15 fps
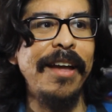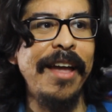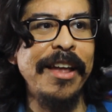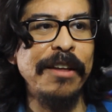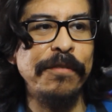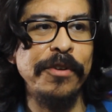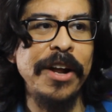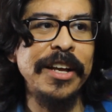
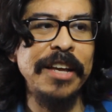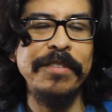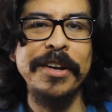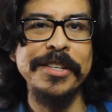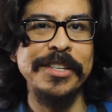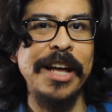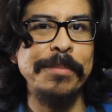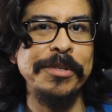And if you're not giving
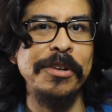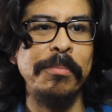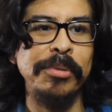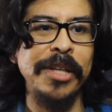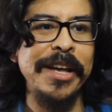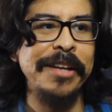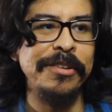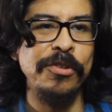us an option to
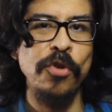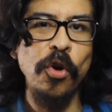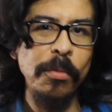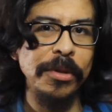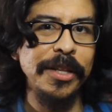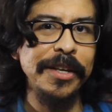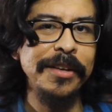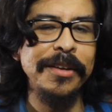play it
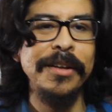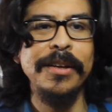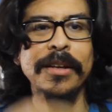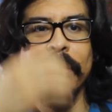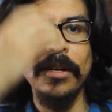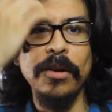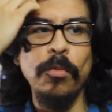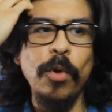normally,
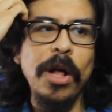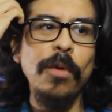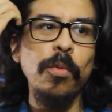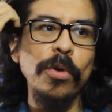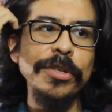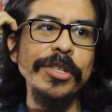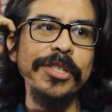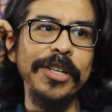well,
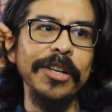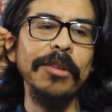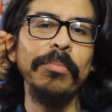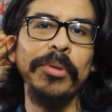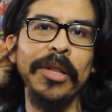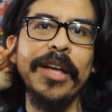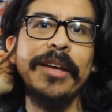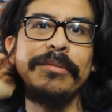we're just going to
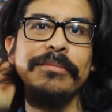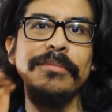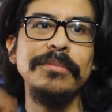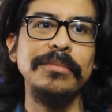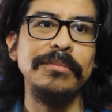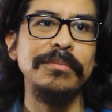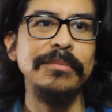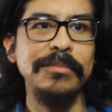play it
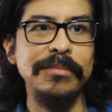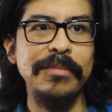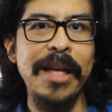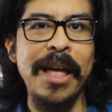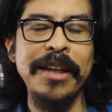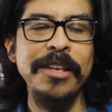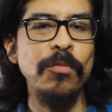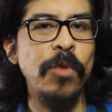
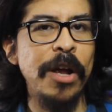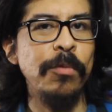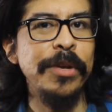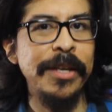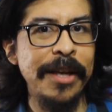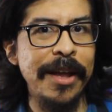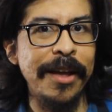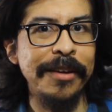any way we
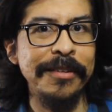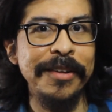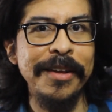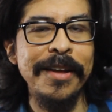can.